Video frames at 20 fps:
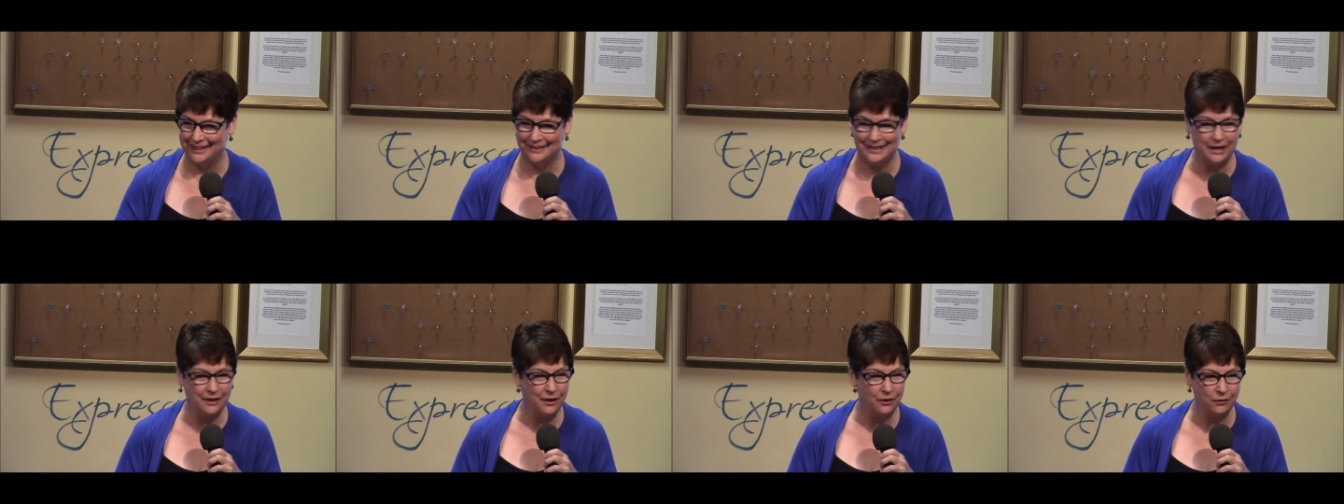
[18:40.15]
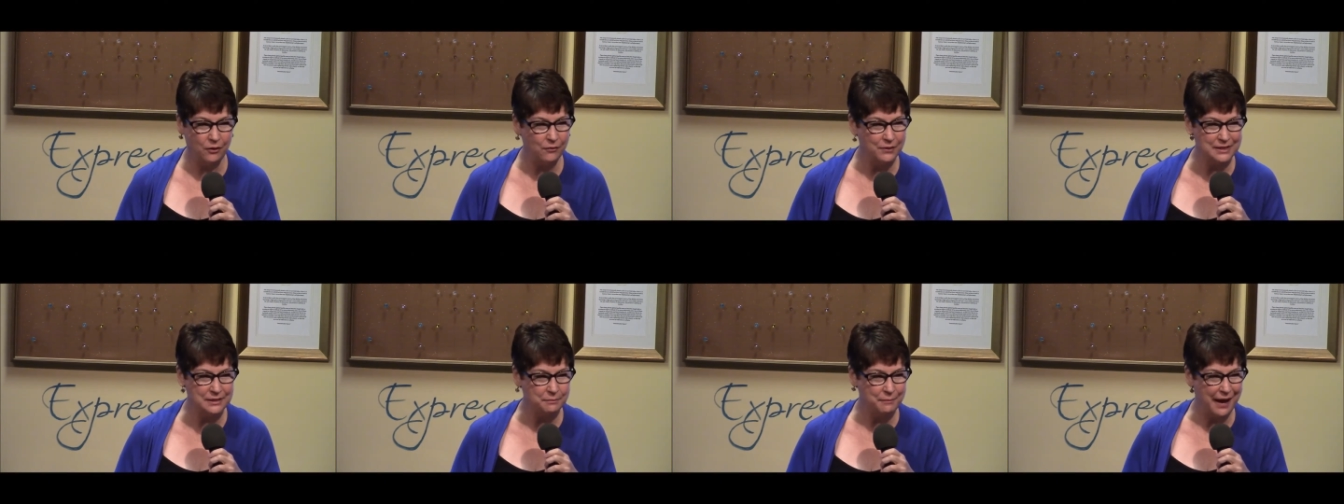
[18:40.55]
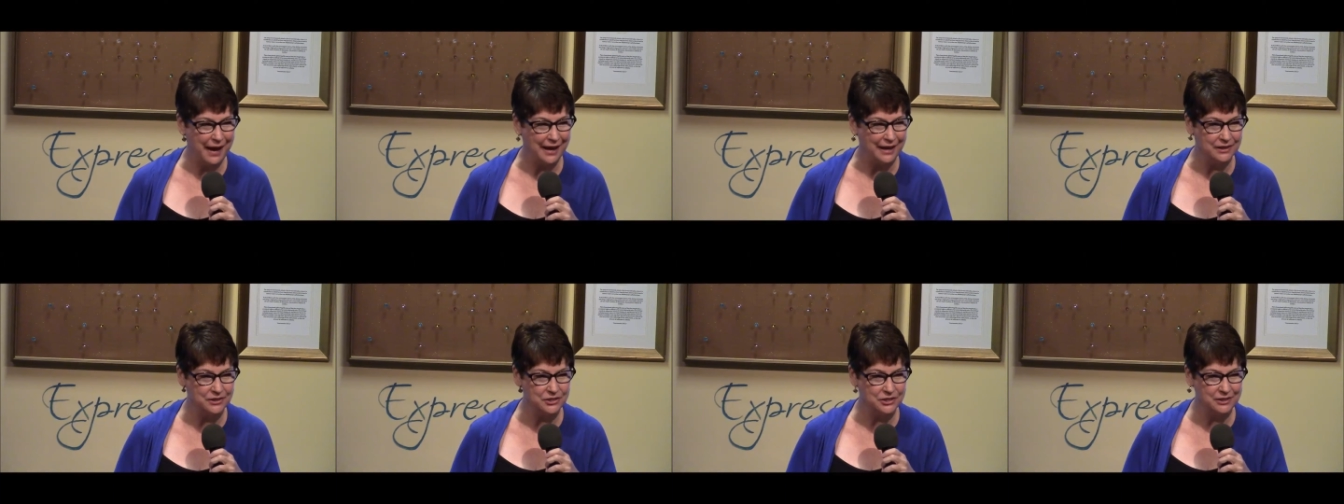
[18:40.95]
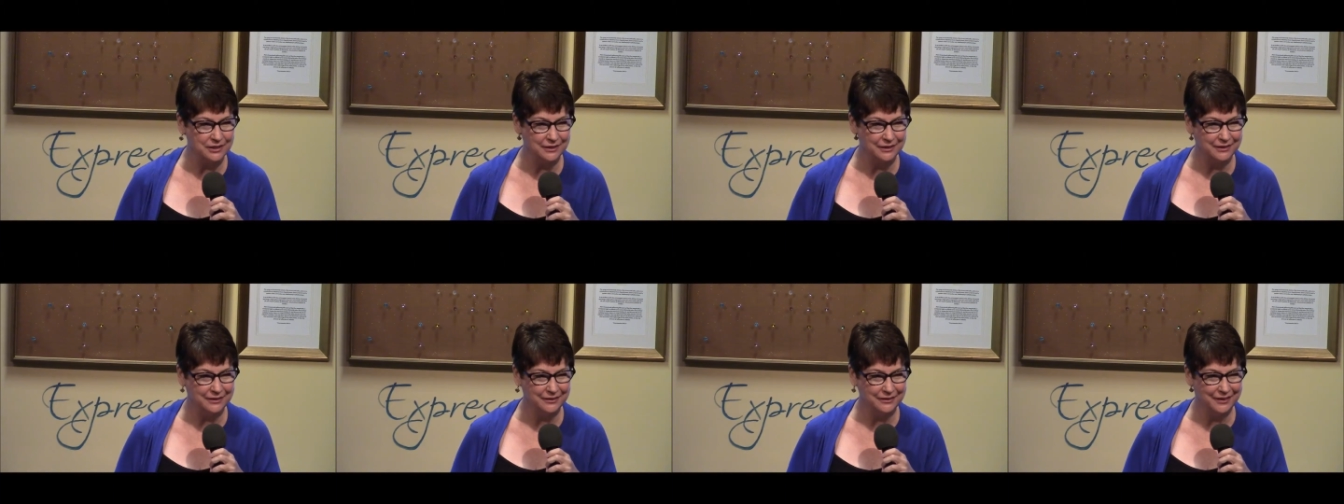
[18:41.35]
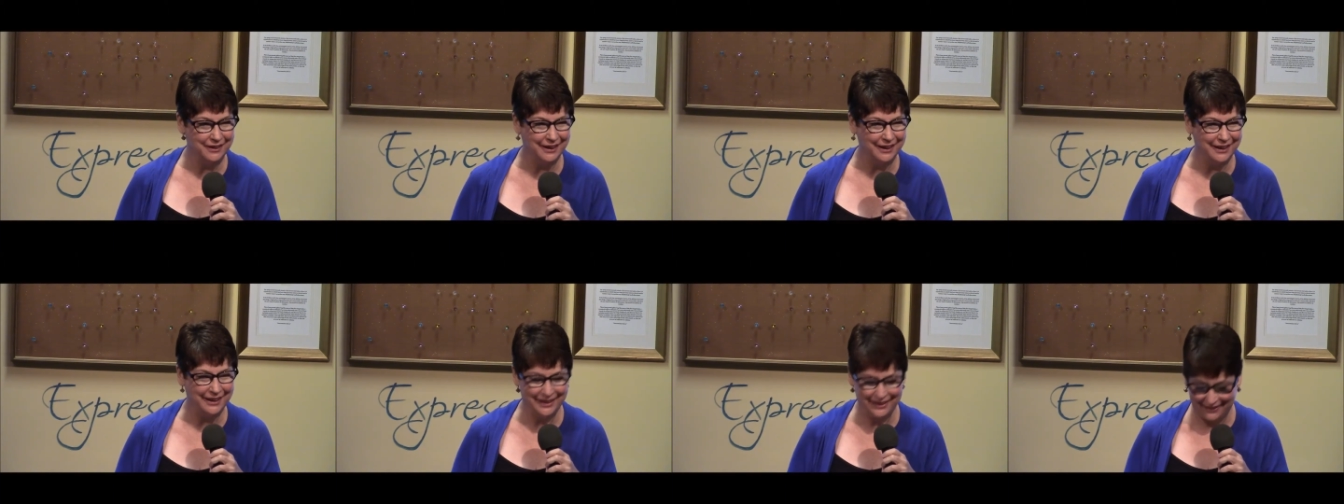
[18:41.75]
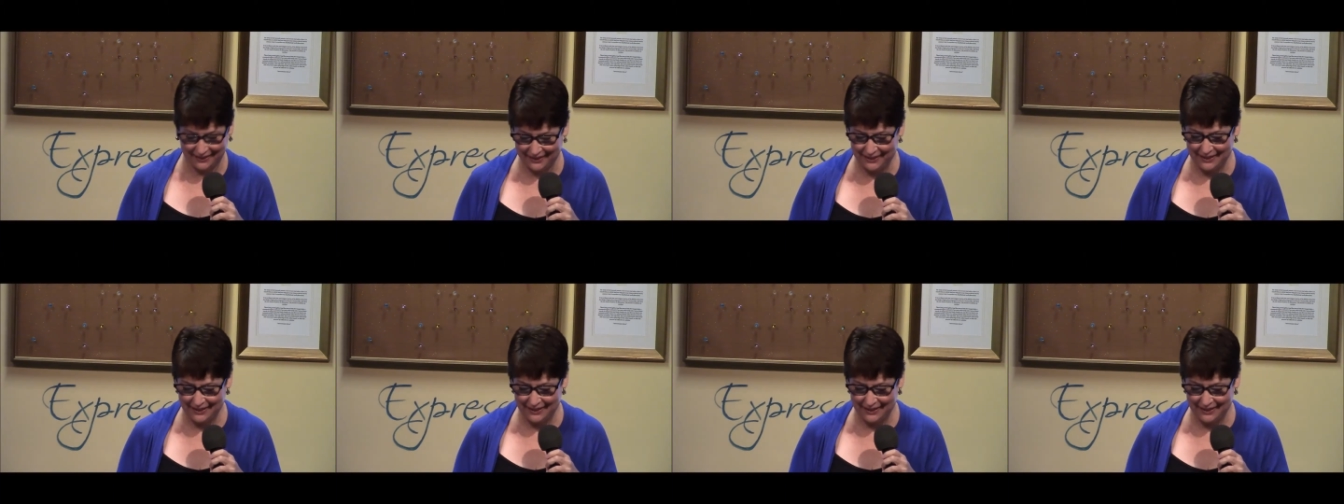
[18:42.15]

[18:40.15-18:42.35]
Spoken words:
They don't always match, right?